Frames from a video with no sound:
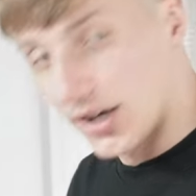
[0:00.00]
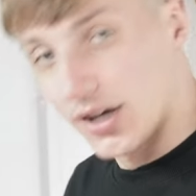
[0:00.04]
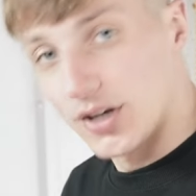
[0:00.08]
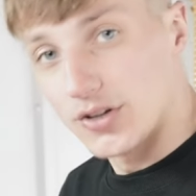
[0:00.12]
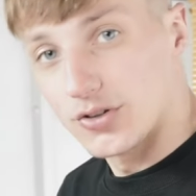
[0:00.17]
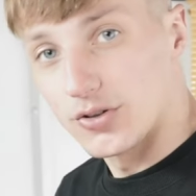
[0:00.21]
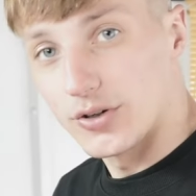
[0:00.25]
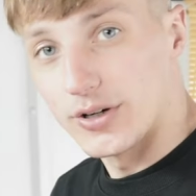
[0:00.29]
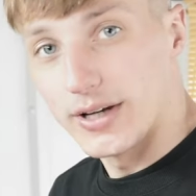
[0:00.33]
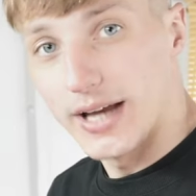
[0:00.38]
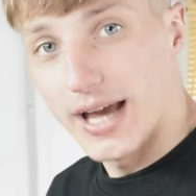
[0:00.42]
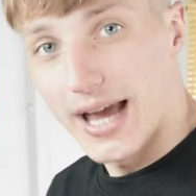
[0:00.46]

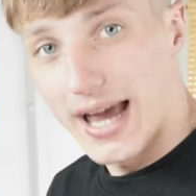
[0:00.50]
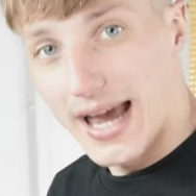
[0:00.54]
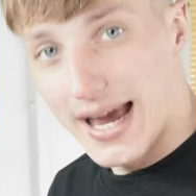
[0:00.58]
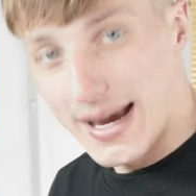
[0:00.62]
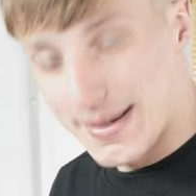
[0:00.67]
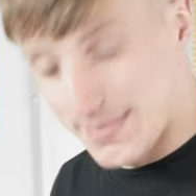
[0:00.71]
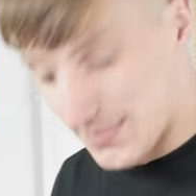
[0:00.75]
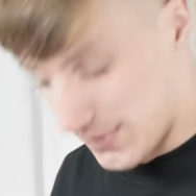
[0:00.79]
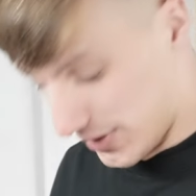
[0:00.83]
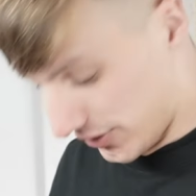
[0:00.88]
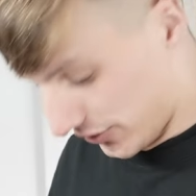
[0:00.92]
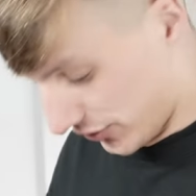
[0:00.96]
So I
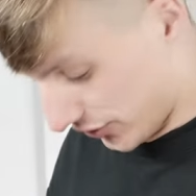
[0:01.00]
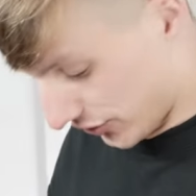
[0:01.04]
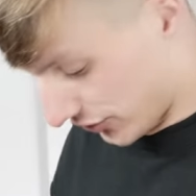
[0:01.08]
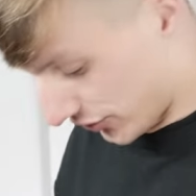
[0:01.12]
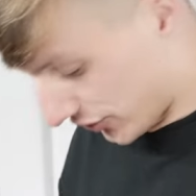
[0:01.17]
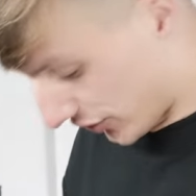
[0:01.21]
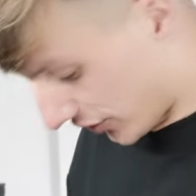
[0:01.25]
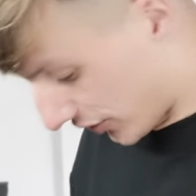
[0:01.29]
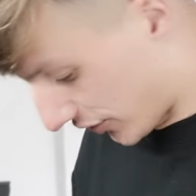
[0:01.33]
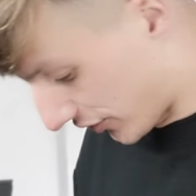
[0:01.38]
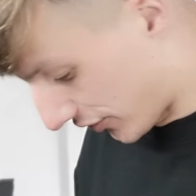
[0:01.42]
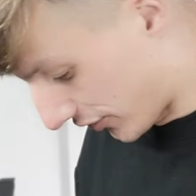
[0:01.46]
am just
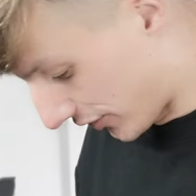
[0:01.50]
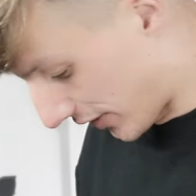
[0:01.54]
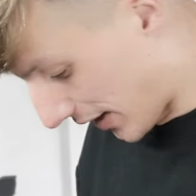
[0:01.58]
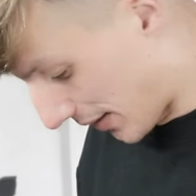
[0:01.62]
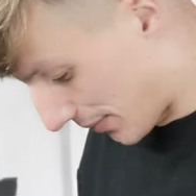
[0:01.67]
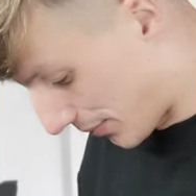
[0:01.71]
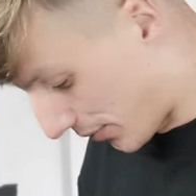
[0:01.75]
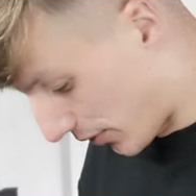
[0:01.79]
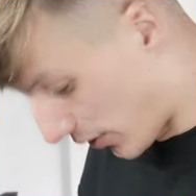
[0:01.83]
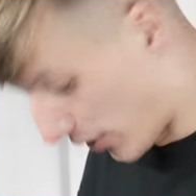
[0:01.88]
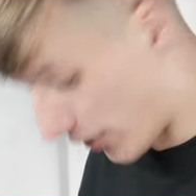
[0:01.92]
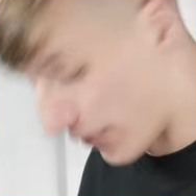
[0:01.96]
going to
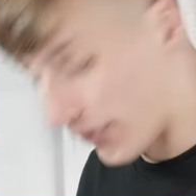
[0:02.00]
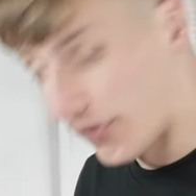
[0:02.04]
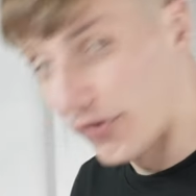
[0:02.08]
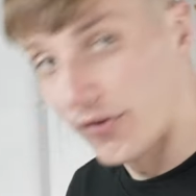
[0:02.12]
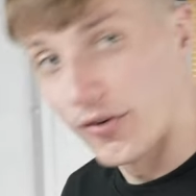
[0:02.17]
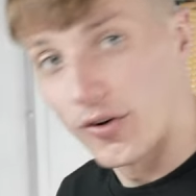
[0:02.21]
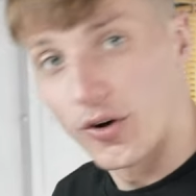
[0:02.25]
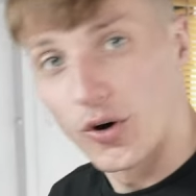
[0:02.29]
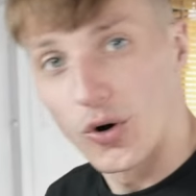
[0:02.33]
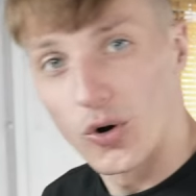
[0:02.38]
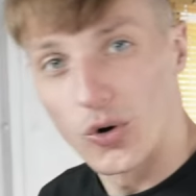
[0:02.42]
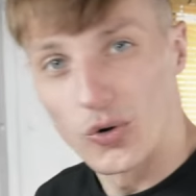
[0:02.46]
snap
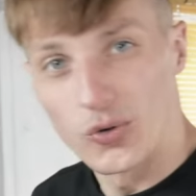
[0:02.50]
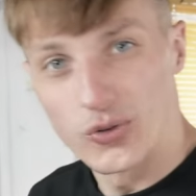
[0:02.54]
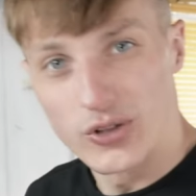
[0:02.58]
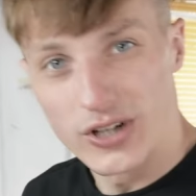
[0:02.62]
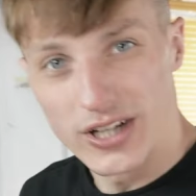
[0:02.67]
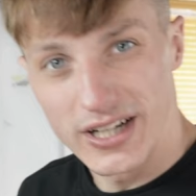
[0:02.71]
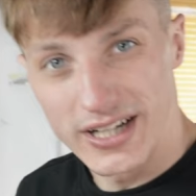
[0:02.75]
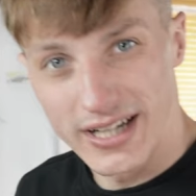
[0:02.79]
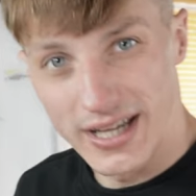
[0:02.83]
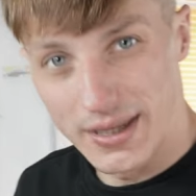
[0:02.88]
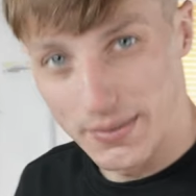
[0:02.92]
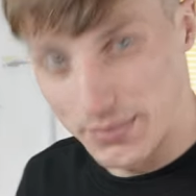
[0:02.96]
off all the
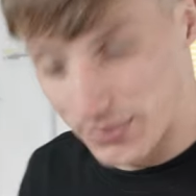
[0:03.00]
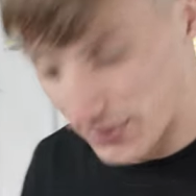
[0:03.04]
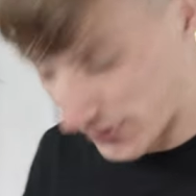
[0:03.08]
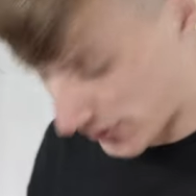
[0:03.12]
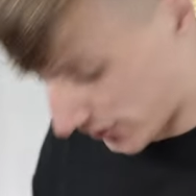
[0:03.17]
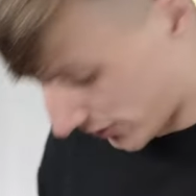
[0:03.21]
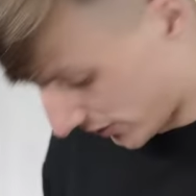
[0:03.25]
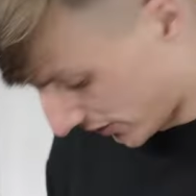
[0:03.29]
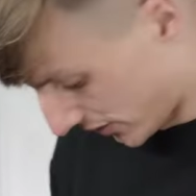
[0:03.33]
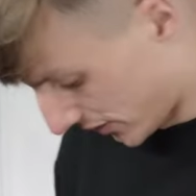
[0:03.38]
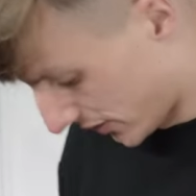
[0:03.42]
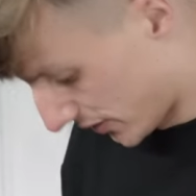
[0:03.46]

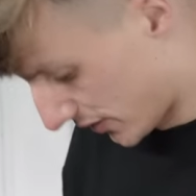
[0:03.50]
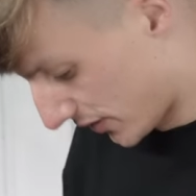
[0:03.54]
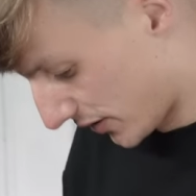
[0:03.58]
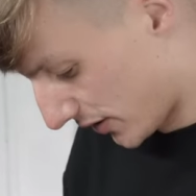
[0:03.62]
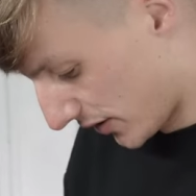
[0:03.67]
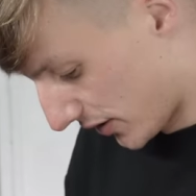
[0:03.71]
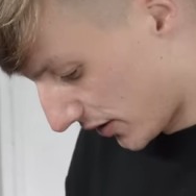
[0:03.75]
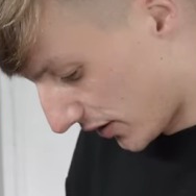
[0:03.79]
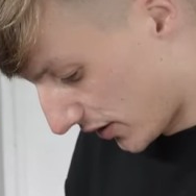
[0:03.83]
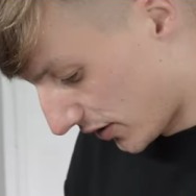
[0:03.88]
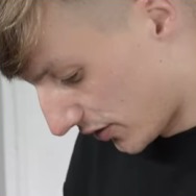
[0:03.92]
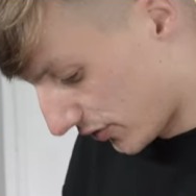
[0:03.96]
clips
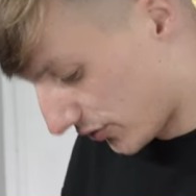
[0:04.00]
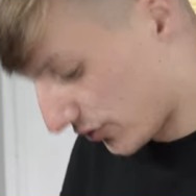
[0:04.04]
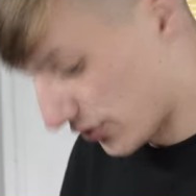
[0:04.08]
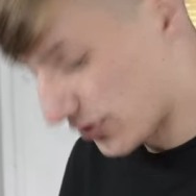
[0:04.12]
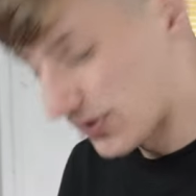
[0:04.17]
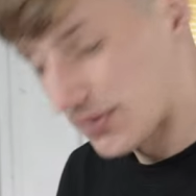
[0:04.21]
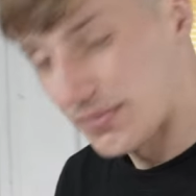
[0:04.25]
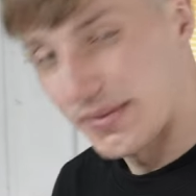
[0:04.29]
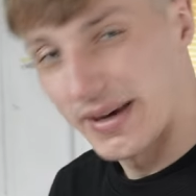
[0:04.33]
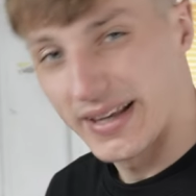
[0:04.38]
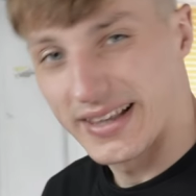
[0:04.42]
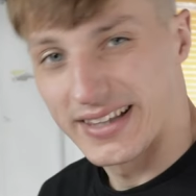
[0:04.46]
just
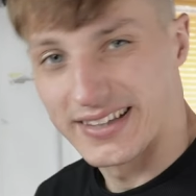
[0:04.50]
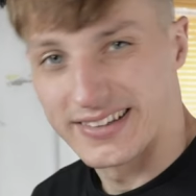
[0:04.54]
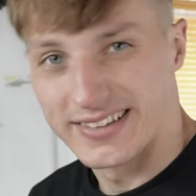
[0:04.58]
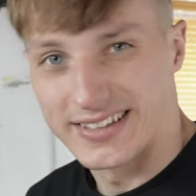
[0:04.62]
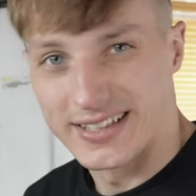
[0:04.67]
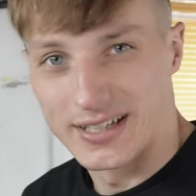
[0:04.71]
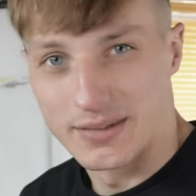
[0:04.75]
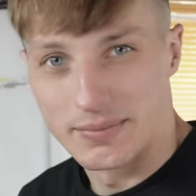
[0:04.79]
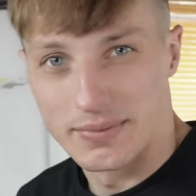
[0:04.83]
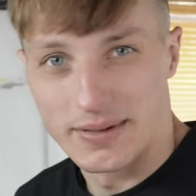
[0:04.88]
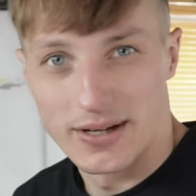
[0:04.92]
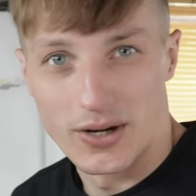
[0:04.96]
to make this
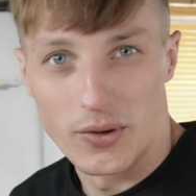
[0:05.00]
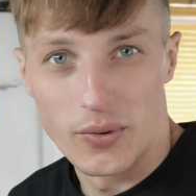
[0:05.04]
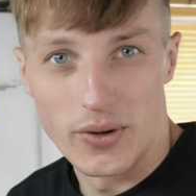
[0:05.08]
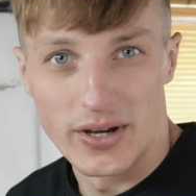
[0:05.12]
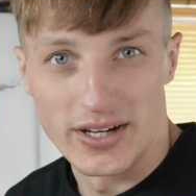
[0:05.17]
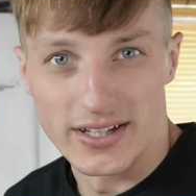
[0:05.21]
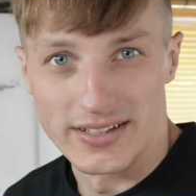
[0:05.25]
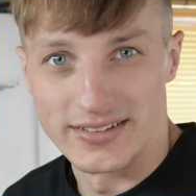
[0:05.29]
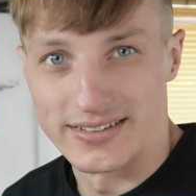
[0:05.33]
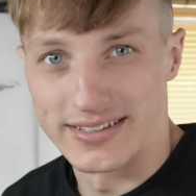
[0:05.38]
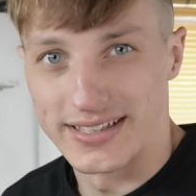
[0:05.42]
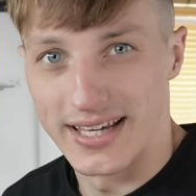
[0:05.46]
thing a bit
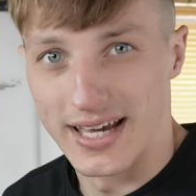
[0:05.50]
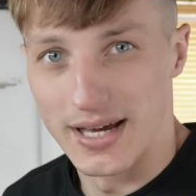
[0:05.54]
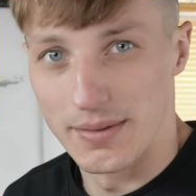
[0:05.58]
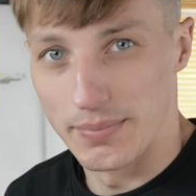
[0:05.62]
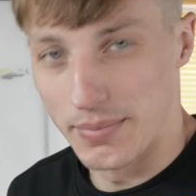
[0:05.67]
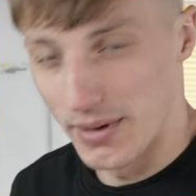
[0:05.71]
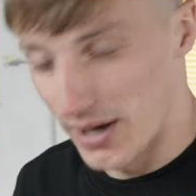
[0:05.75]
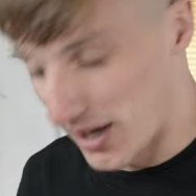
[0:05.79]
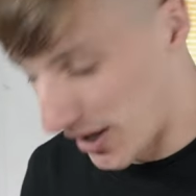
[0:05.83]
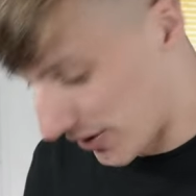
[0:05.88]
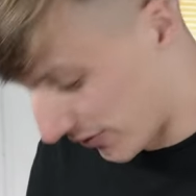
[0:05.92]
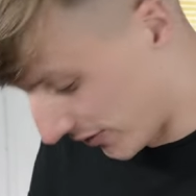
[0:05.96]
quicker to get
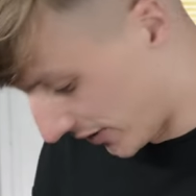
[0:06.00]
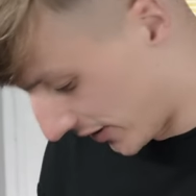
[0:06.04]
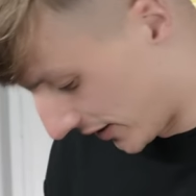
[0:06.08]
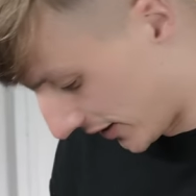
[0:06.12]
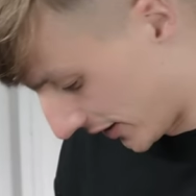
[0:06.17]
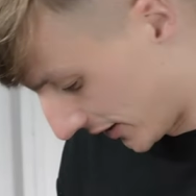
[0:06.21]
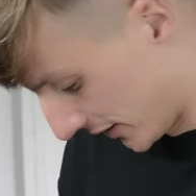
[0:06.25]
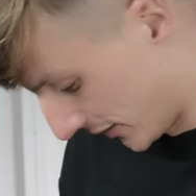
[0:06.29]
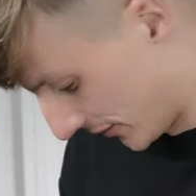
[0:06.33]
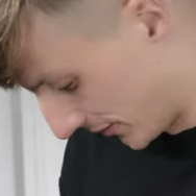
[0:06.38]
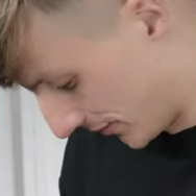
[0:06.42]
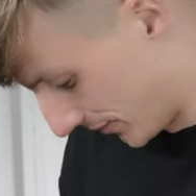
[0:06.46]
apart,
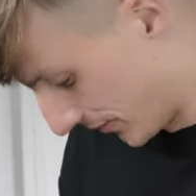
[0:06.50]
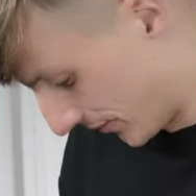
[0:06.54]
really.